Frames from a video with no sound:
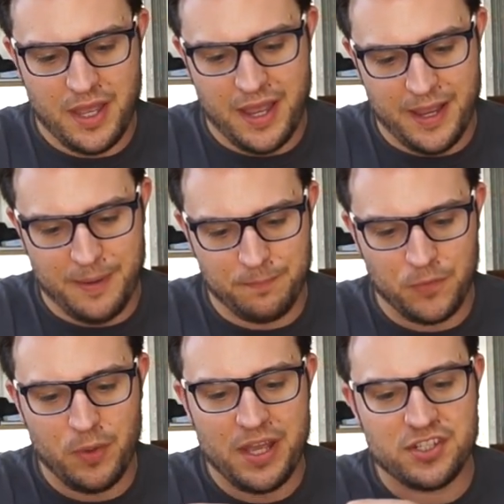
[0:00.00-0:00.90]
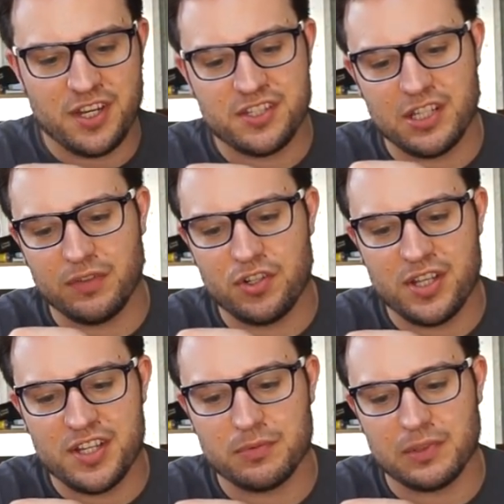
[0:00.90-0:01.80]
Um, UHC steel
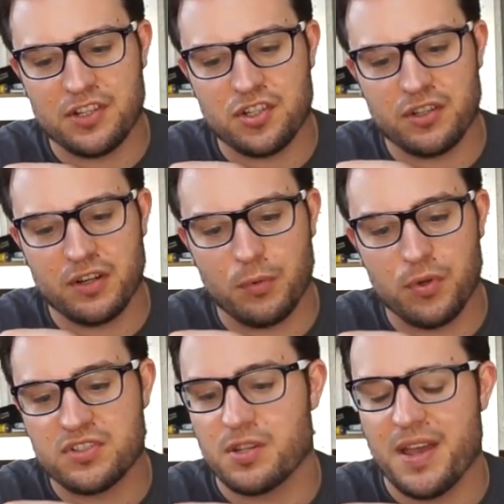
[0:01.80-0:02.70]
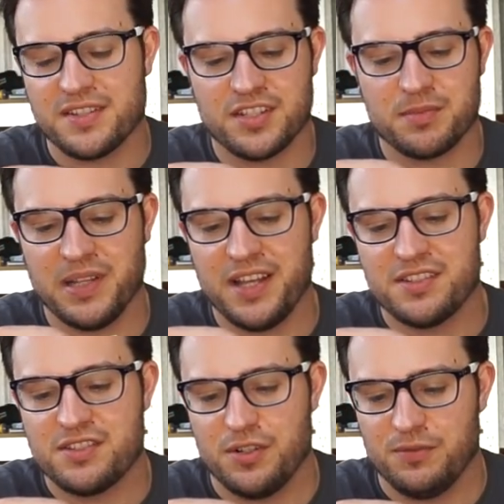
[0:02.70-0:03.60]
originates from legendary Wootz Damascus blade
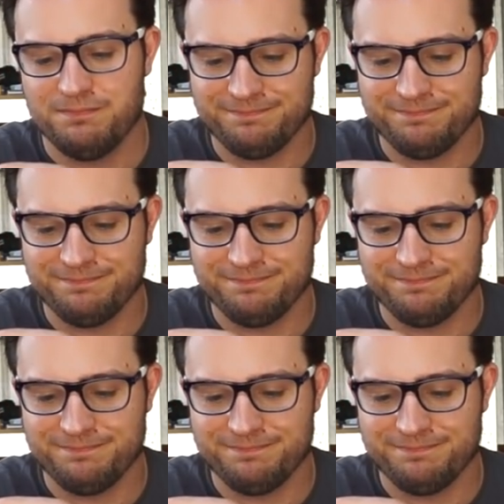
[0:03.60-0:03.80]
steel.